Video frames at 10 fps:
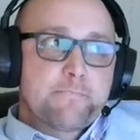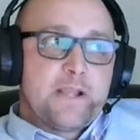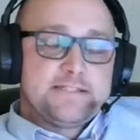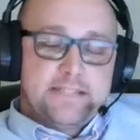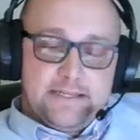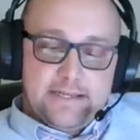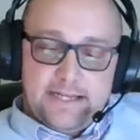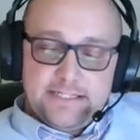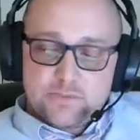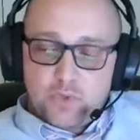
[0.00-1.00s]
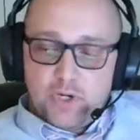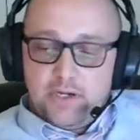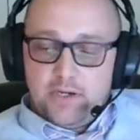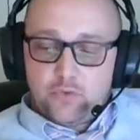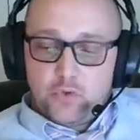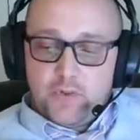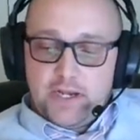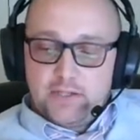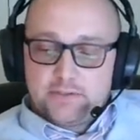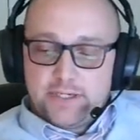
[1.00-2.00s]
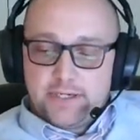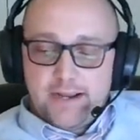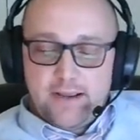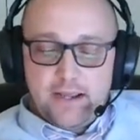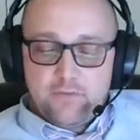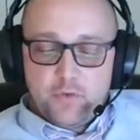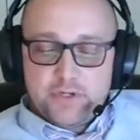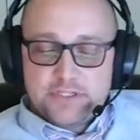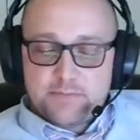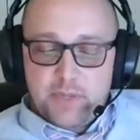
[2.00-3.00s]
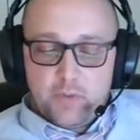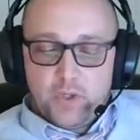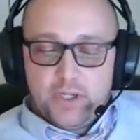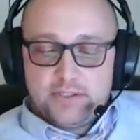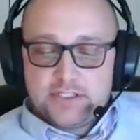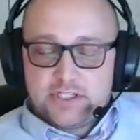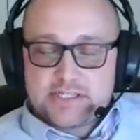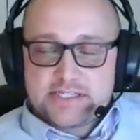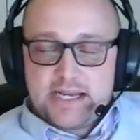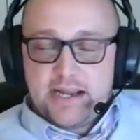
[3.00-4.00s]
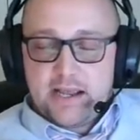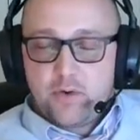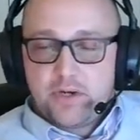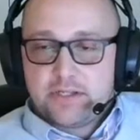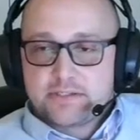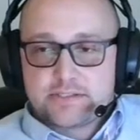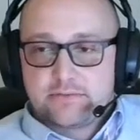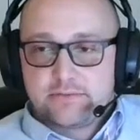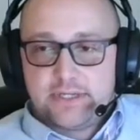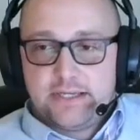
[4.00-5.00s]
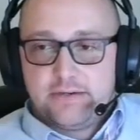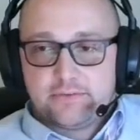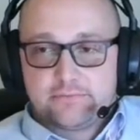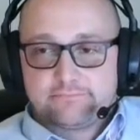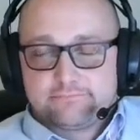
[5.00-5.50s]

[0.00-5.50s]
I said, I just wanted to throw that out there. I've always been one to just say it how it is. I don't,